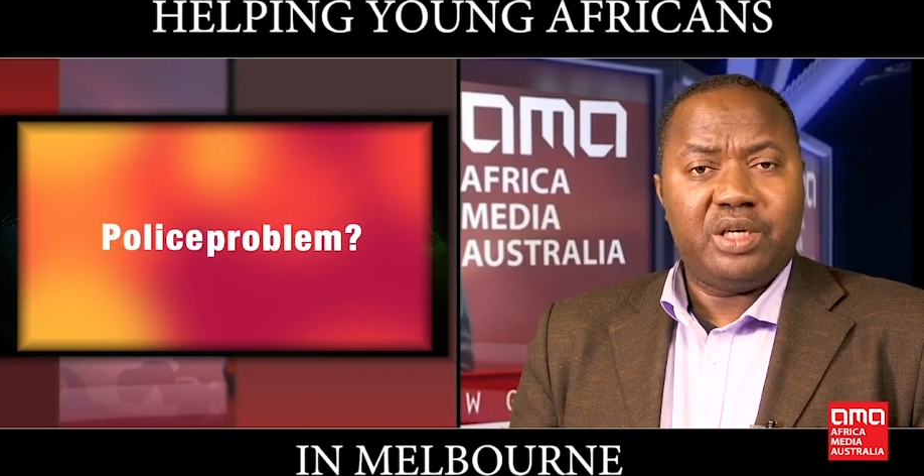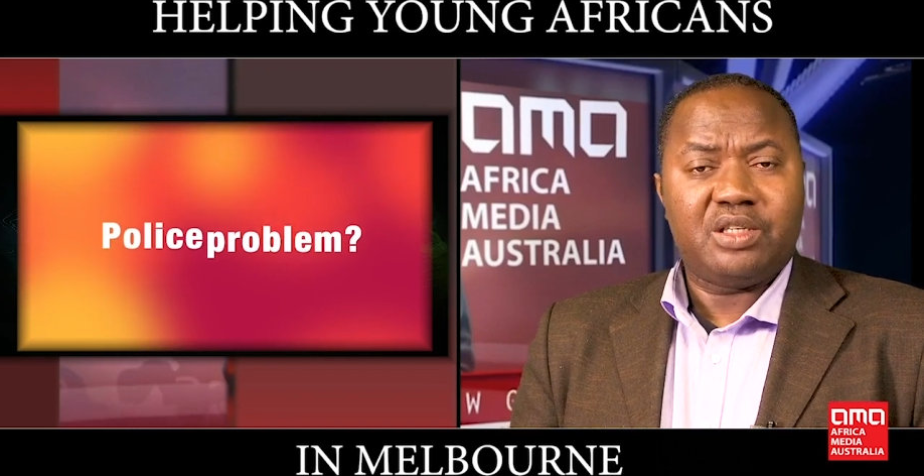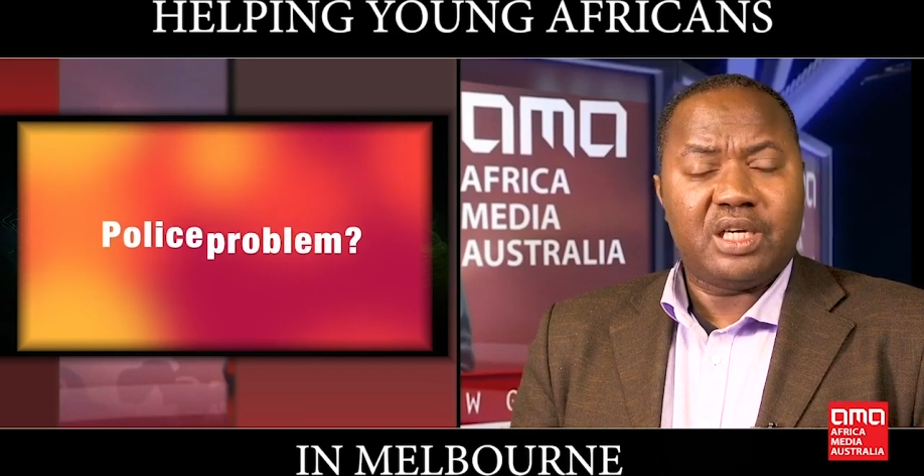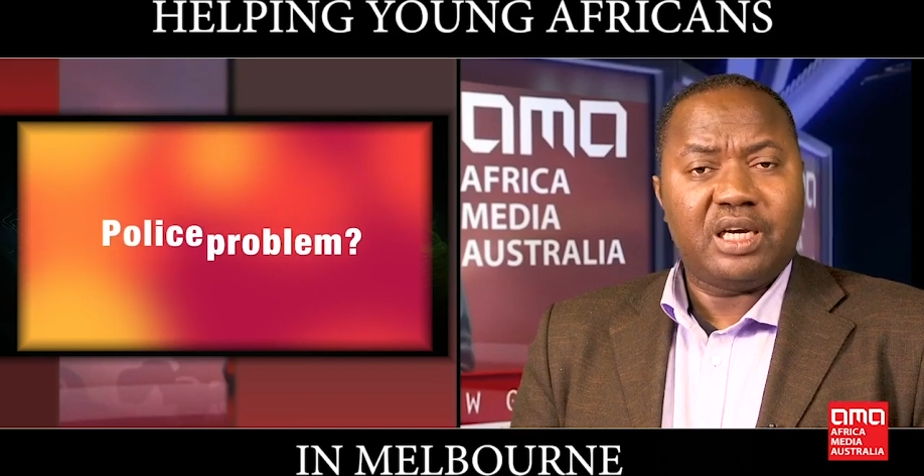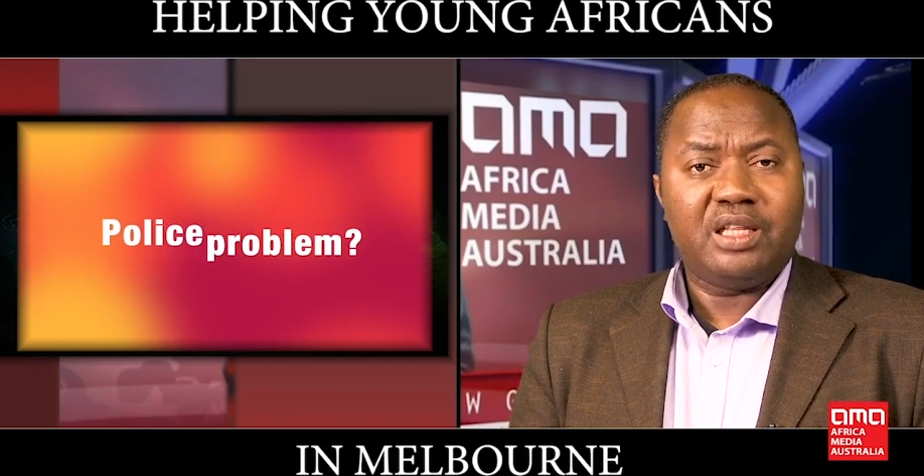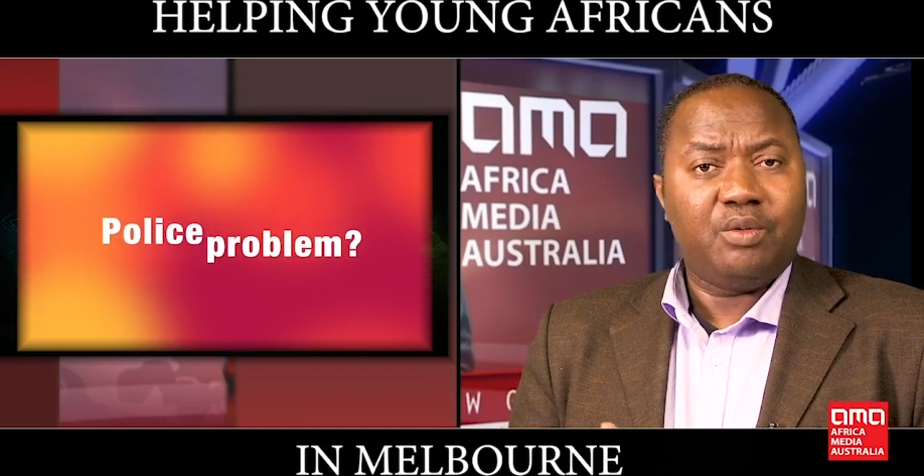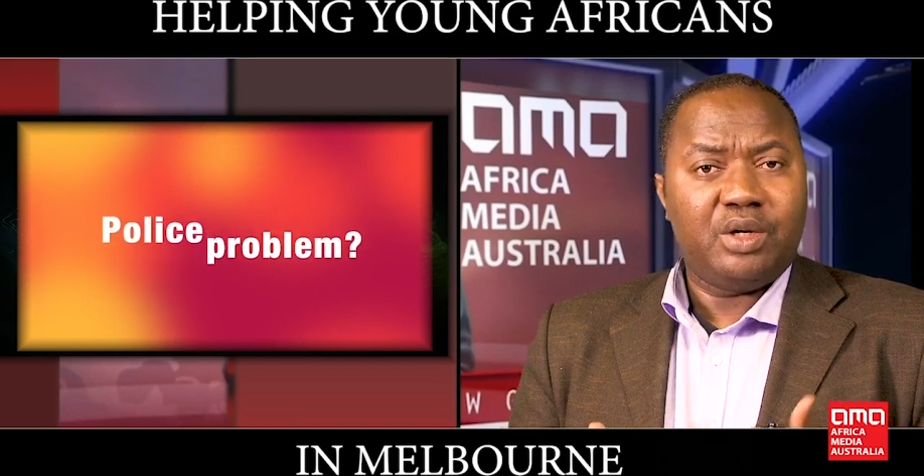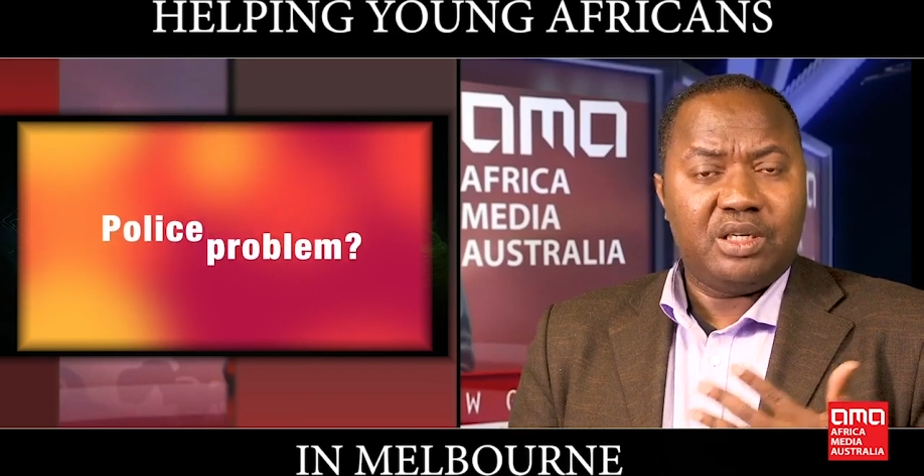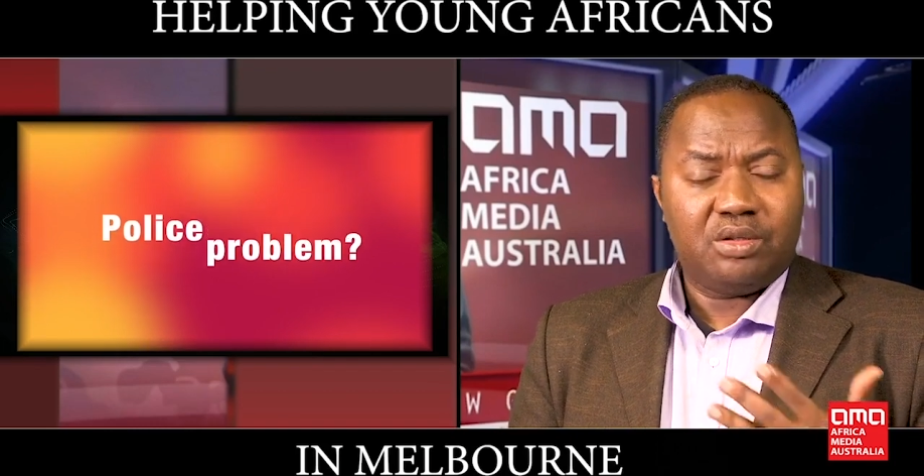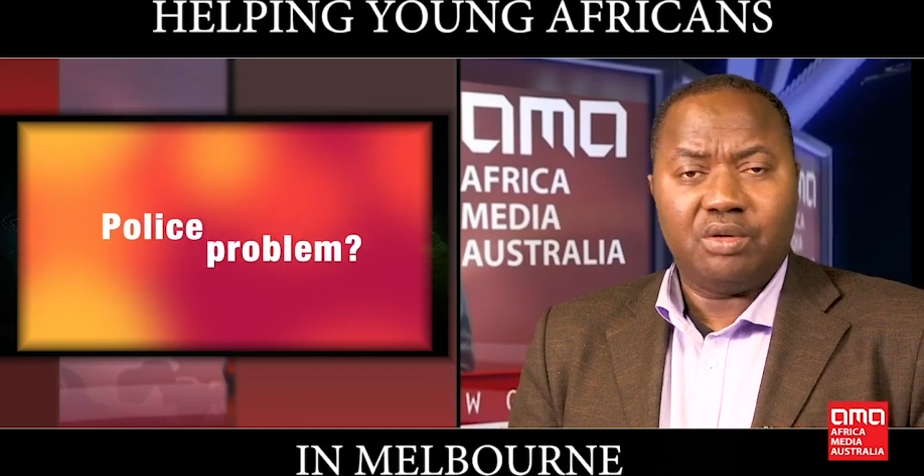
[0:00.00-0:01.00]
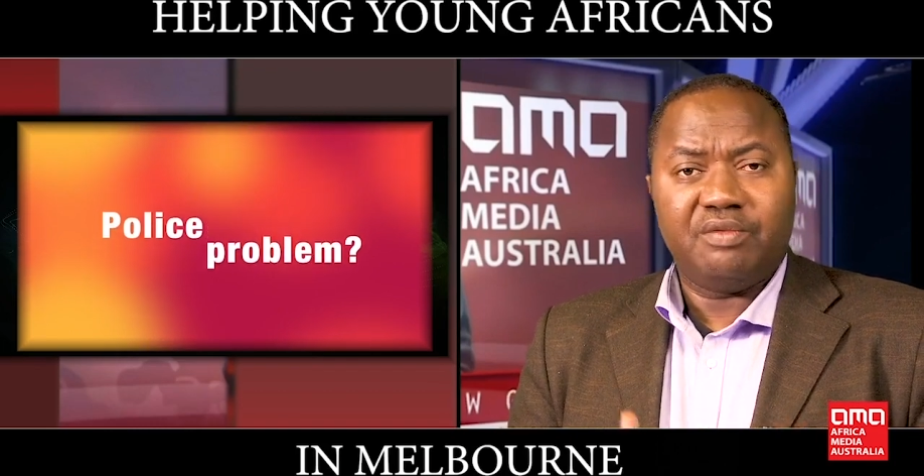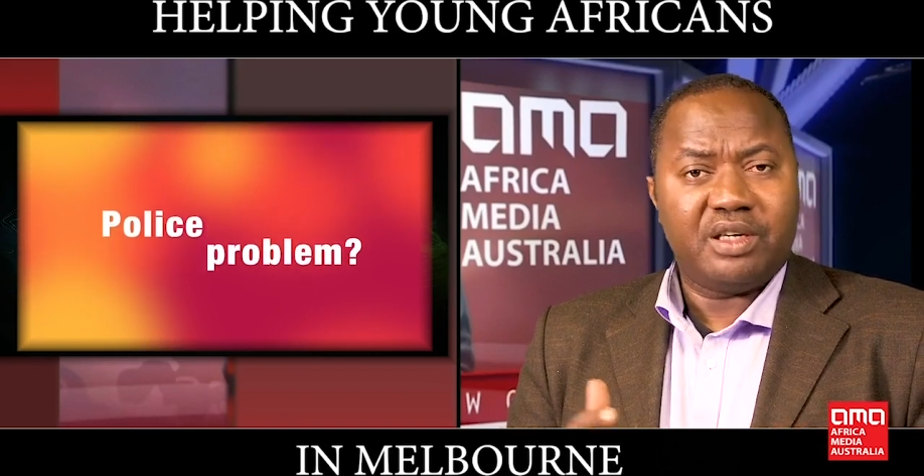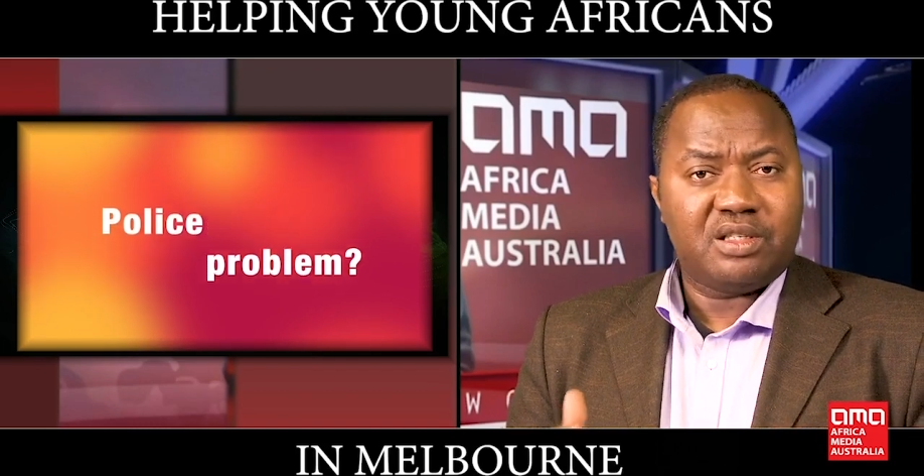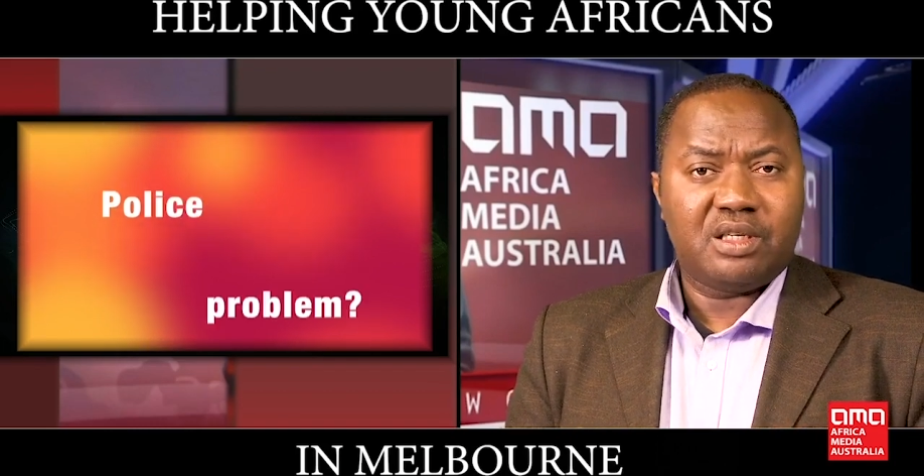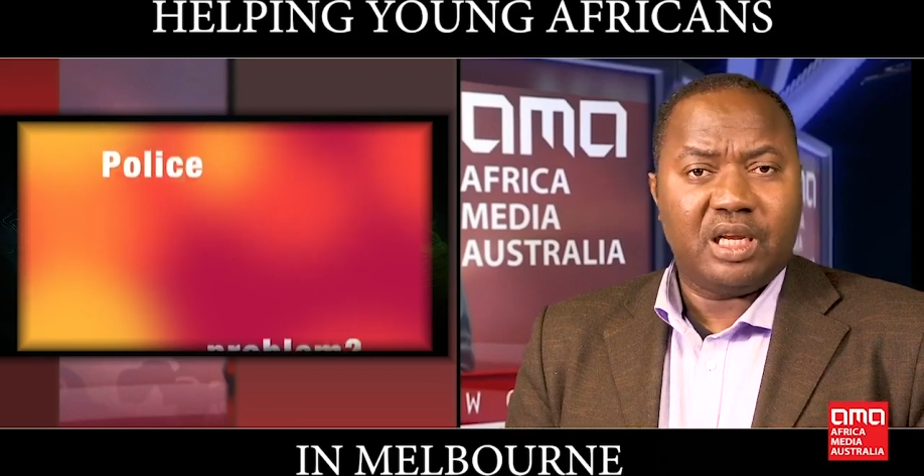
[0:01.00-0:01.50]
we decided that we need to
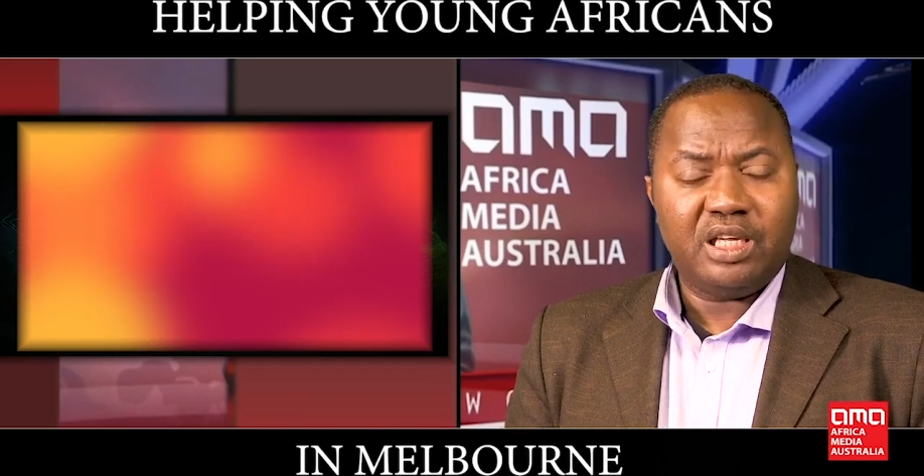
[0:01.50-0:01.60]
invest